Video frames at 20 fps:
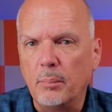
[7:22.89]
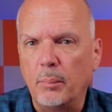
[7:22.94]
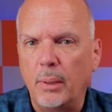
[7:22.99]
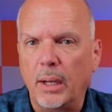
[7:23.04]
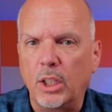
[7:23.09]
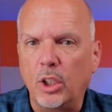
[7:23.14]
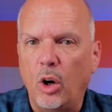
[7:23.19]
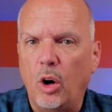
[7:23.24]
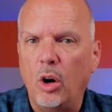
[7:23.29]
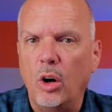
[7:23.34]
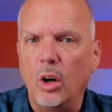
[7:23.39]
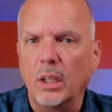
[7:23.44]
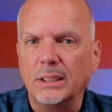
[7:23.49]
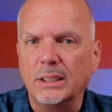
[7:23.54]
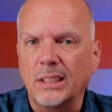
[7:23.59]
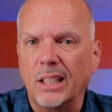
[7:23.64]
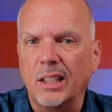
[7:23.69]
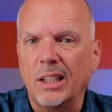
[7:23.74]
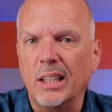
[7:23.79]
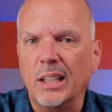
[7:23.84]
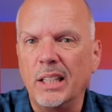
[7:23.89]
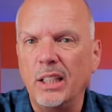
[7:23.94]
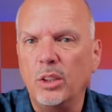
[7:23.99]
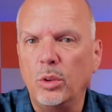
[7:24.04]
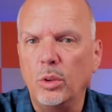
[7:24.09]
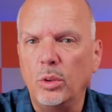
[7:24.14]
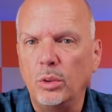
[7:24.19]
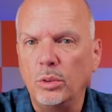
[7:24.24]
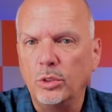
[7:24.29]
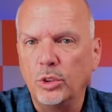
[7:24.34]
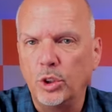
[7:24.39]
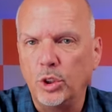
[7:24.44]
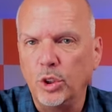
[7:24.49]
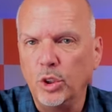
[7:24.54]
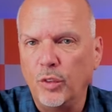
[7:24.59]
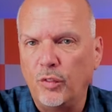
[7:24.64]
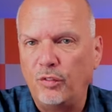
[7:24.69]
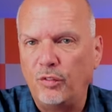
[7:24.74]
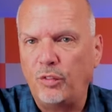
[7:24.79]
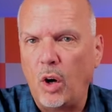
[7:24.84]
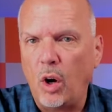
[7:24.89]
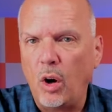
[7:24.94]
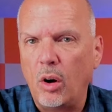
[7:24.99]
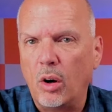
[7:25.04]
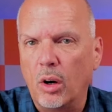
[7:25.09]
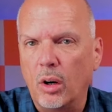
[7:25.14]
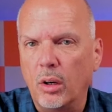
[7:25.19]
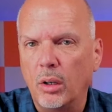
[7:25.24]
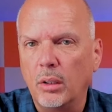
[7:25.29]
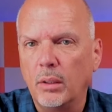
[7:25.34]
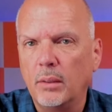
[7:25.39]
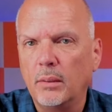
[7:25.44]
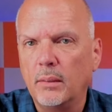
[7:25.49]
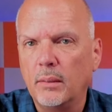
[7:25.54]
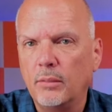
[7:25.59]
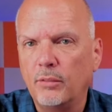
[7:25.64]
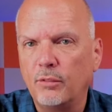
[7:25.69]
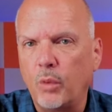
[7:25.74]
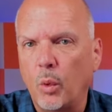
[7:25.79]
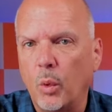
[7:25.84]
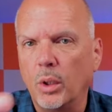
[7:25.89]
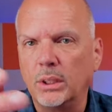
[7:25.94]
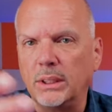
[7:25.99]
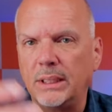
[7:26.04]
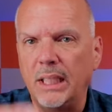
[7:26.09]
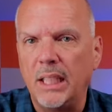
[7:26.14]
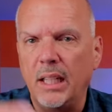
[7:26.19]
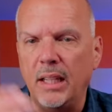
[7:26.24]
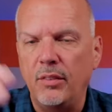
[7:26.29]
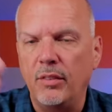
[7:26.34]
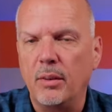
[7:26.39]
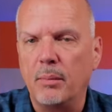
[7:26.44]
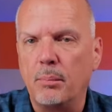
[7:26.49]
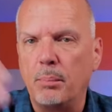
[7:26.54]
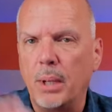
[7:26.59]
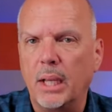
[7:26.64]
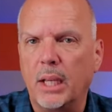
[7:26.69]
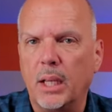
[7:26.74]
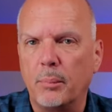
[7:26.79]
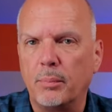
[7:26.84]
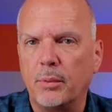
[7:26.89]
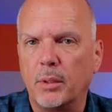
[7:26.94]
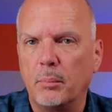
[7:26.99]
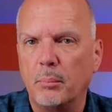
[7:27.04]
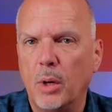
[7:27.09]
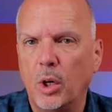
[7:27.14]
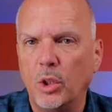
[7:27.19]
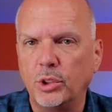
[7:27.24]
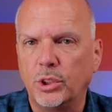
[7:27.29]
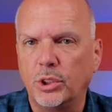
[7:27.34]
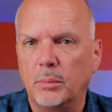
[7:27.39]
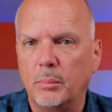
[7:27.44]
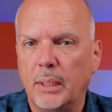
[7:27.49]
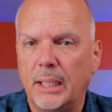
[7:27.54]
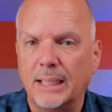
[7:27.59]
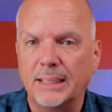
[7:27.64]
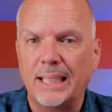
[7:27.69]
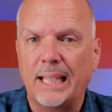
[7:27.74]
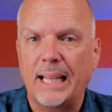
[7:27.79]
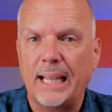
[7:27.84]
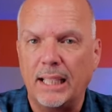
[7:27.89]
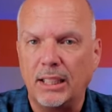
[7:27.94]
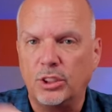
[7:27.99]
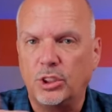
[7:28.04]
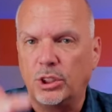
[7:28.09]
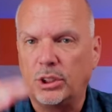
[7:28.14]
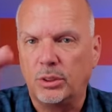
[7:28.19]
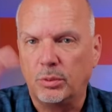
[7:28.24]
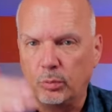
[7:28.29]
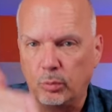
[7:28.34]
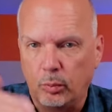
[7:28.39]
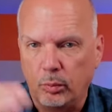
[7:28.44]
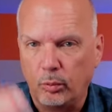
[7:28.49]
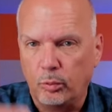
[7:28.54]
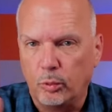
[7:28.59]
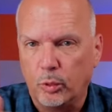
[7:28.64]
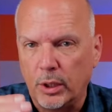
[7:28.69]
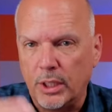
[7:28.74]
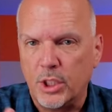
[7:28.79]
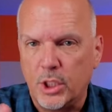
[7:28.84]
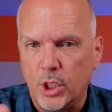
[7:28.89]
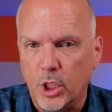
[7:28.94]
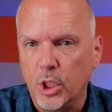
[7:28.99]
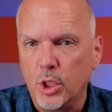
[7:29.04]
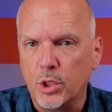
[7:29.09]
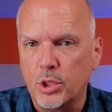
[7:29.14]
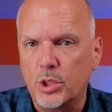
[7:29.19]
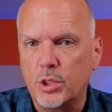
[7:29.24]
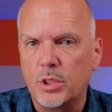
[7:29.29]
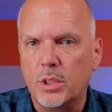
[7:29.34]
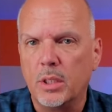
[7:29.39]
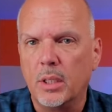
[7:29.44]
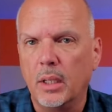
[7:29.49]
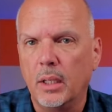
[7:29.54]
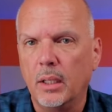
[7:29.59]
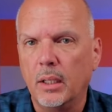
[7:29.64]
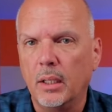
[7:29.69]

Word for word: my car is a little too far for it to even pick up the motion because I had reduced